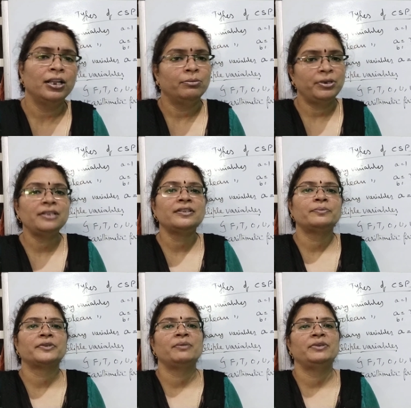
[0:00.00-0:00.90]
please
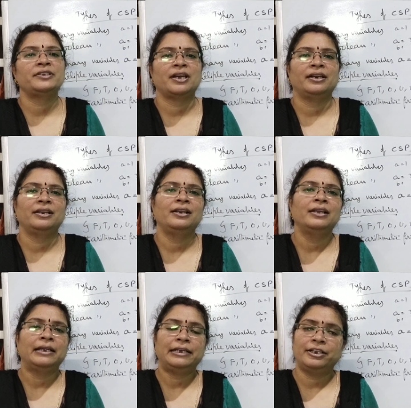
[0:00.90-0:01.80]
subscribe my channel
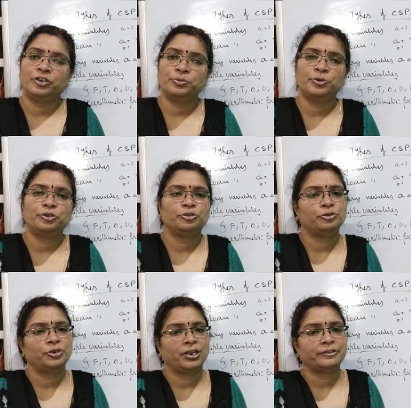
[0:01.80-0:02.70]
Intelligible
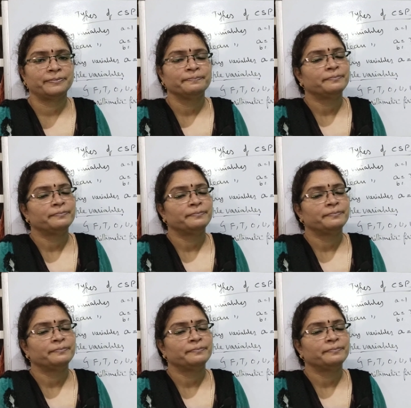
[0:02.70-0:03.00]
Tutorials.